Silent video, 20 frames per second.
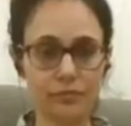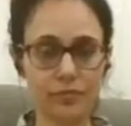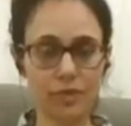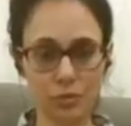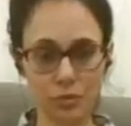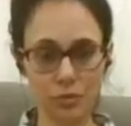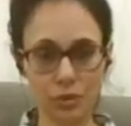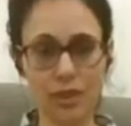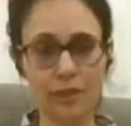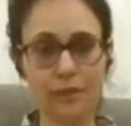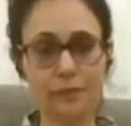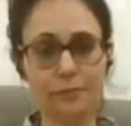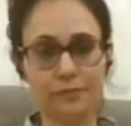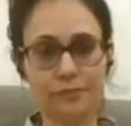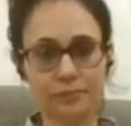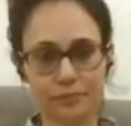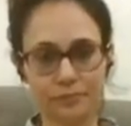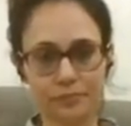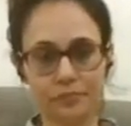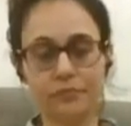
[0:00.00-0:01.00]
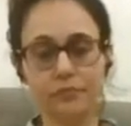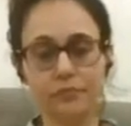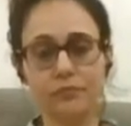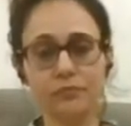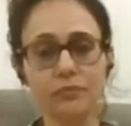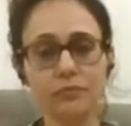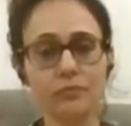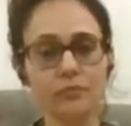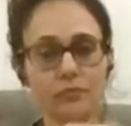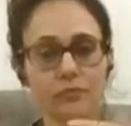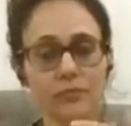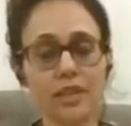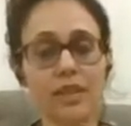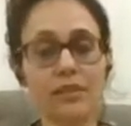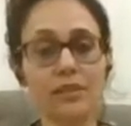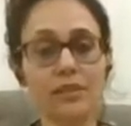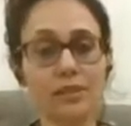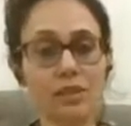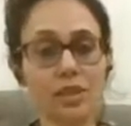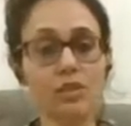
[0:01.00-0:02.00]
Okay?
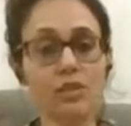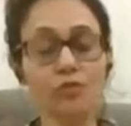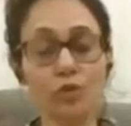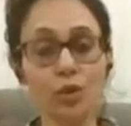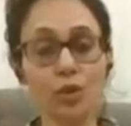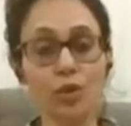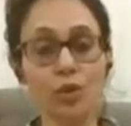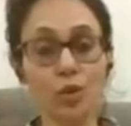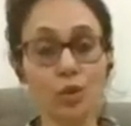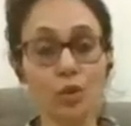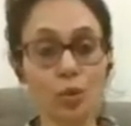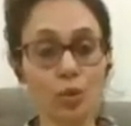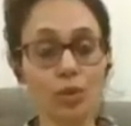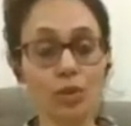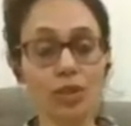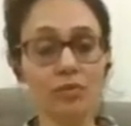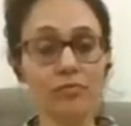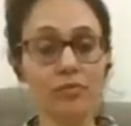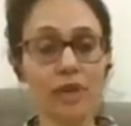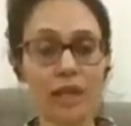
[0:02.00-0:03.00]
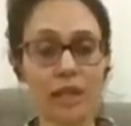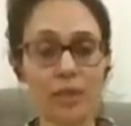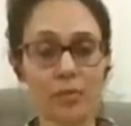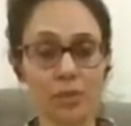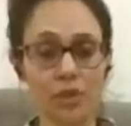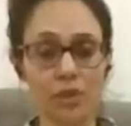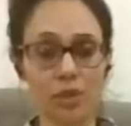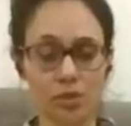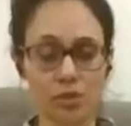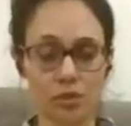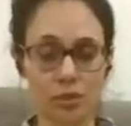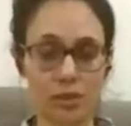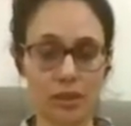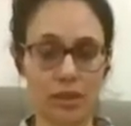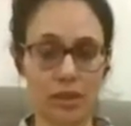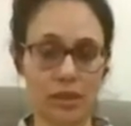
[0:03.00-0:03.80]
This is for your own evaluation.